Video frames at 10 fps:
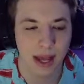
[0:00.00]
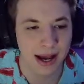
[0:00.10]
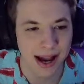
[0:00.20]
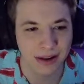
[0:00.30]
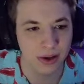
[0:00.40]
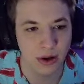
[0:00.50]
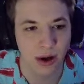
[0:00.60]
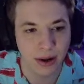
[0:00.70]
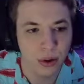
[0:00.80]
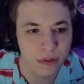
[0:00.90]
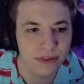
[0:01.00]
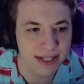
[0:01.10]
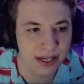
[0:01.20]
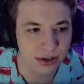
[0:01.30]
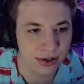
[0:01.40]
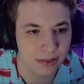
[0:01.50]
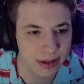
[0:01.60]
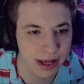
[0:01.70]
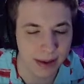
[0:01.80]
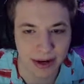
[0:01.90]
I don't know. I don't know if that's actually the
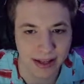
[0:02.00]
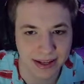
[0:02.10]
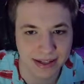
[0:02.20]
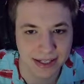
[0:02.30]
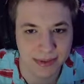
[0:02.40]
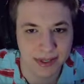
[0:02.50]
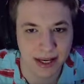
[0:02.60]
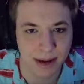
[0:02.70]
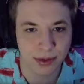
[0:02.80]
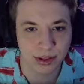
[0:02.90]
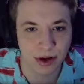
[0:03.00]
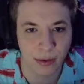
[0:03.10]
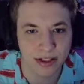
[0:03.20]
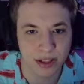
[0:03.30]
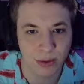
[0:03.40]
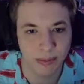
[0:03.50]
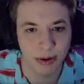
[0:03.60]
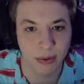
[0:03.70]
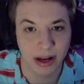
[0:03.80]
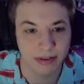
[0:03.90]
play. I mean, I, it seems like I'm just always
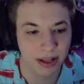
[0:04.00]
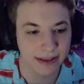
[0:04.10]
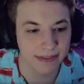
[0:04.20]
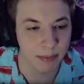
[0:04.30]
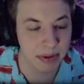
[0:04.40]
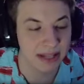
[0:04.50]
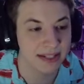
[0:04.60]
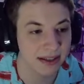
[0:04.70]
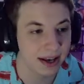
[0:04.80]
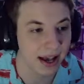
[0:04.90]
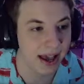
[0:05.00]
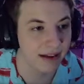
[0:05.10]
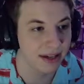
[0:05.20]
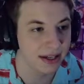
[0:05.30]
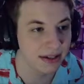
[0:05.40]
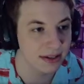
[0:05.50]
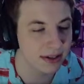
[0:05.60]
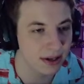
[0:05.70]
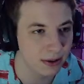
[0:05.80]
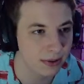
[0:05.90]
equipping whatever like the best thing I have is,
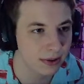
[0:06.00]
so.